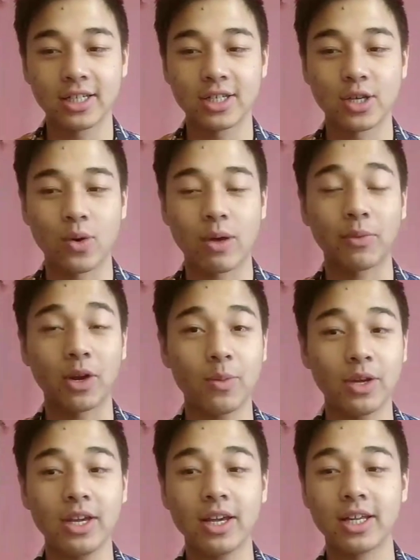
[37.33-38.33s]
So I'm gonna
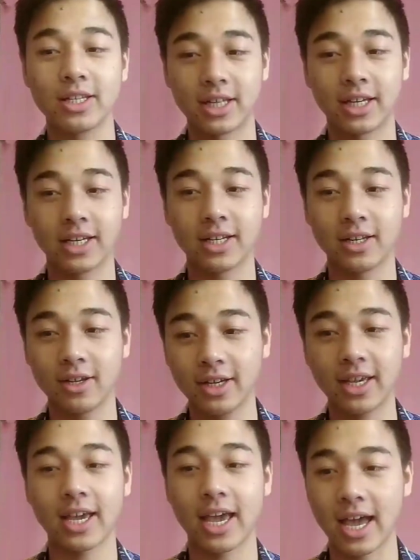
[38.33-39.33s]
be taking a
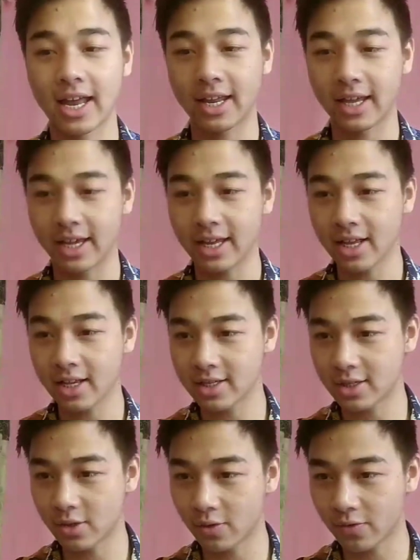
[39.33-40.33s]
look at it.
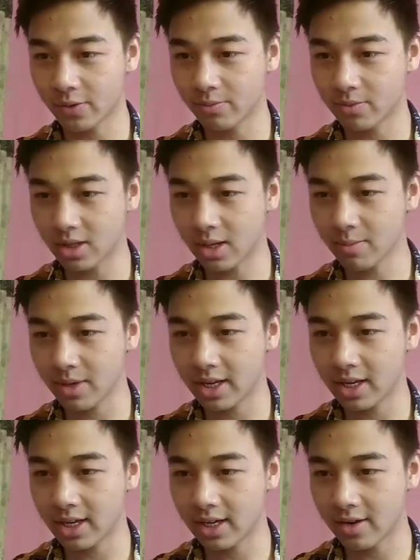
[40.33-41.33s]
So from
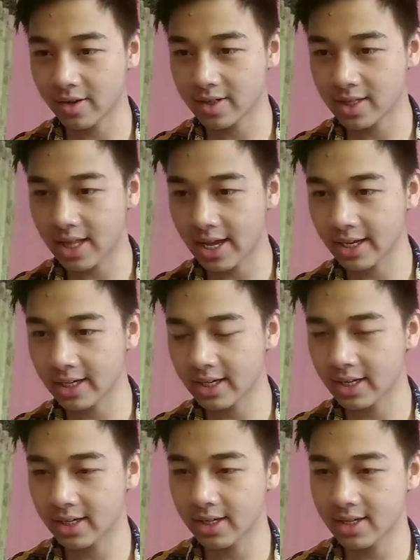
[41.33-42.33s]
thumbnail, it looks
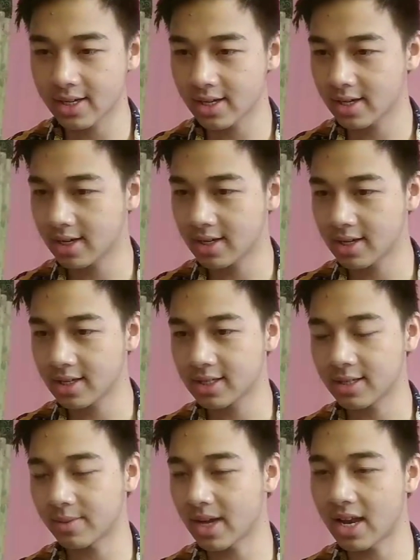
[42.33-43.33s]
like
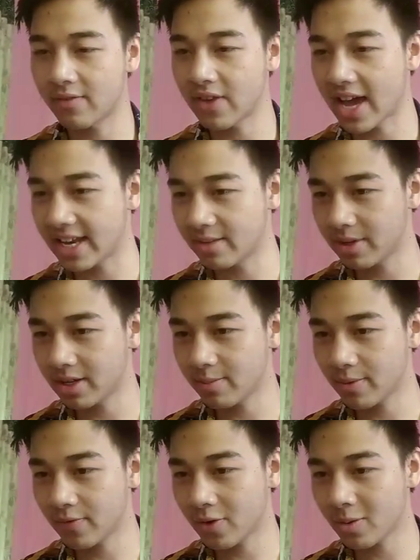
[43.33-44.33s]
some kind of animated
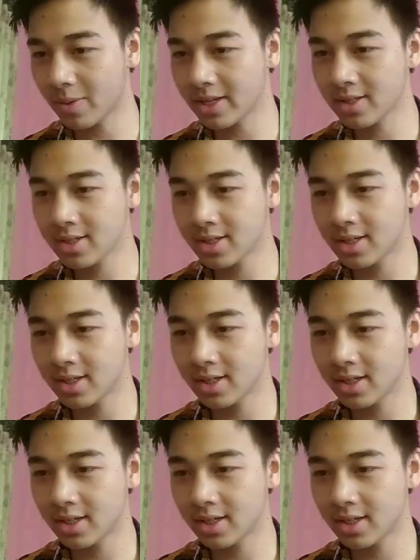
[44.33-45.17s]
performance.